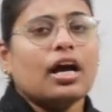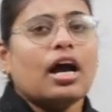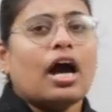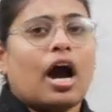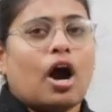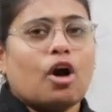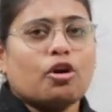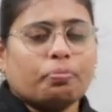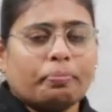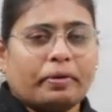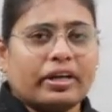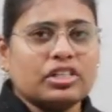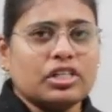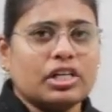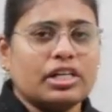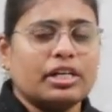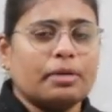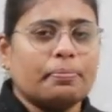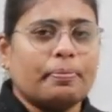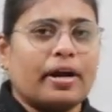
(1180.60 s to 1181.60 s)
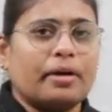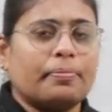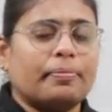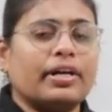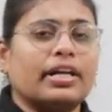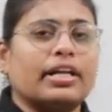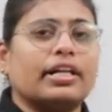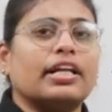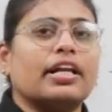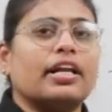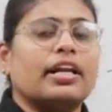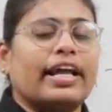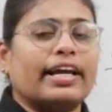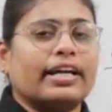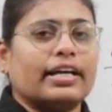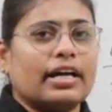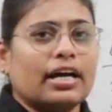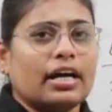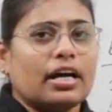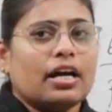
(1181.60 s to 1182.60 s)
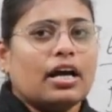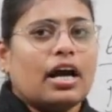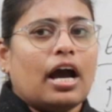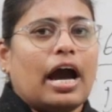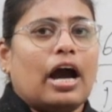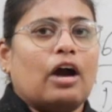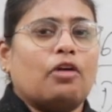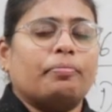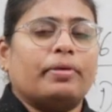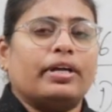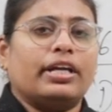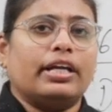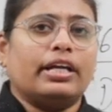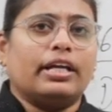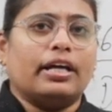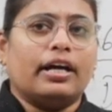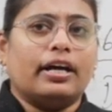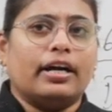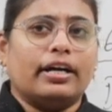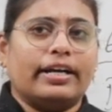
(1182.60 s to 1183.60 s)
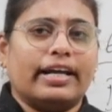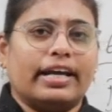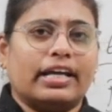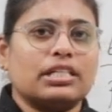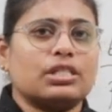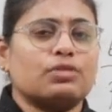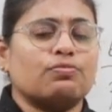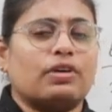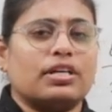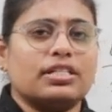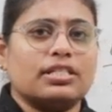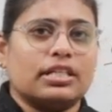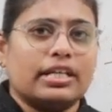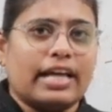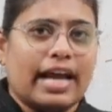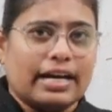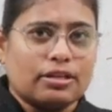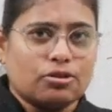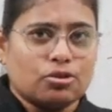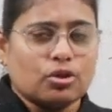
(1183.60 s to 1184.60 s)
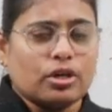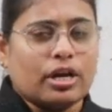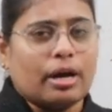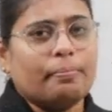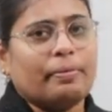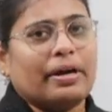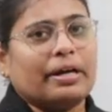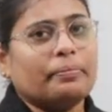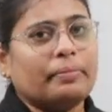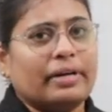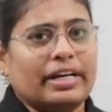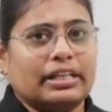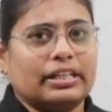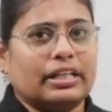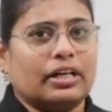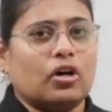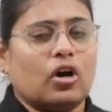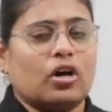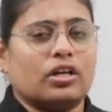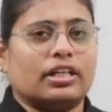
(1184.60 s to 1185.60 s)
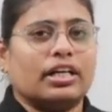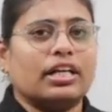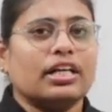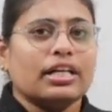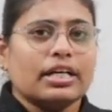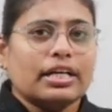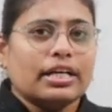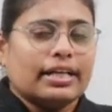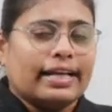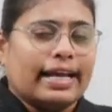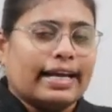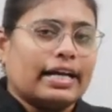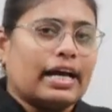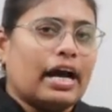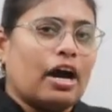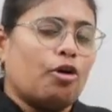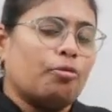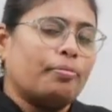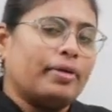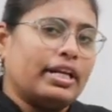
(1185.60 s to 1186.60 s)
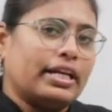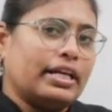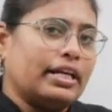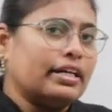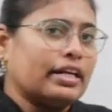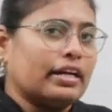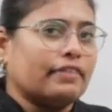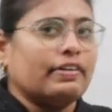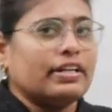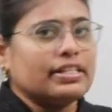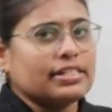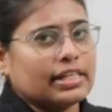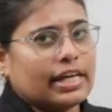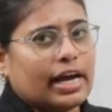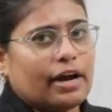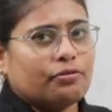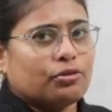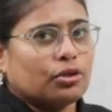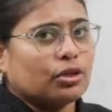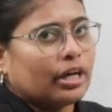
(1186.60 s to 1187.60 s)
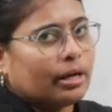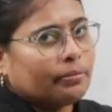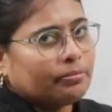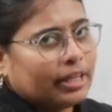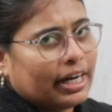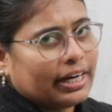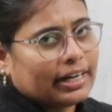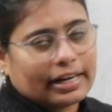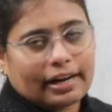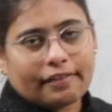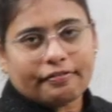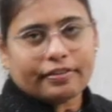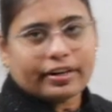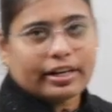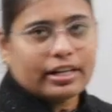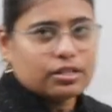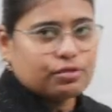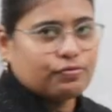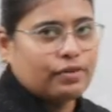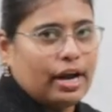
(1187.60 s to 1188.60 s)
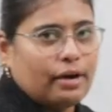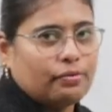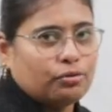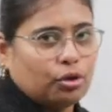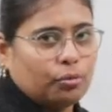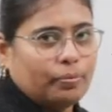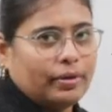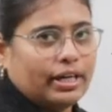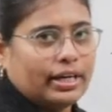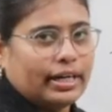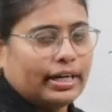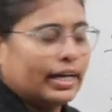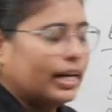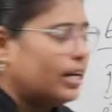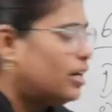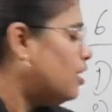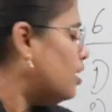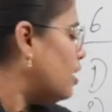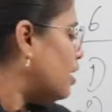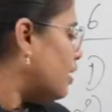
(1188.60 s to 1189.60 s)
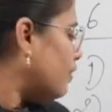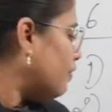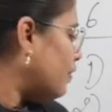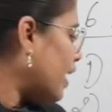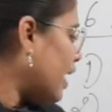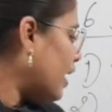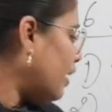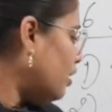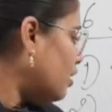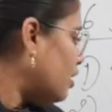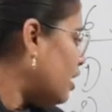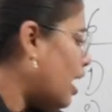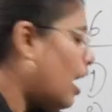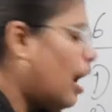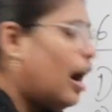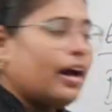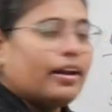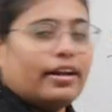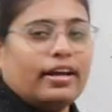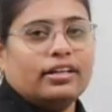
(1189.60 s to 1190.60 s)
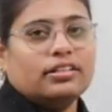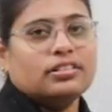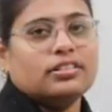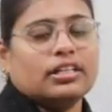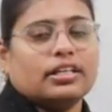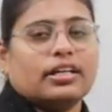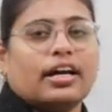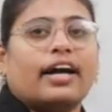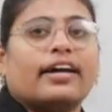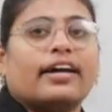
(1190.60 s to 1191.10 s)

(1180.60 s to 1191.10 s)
outpatient department, like how many days once he has to come and meet the doctor, like how many intervals he have to come, that referrals we have to be written. Then arranging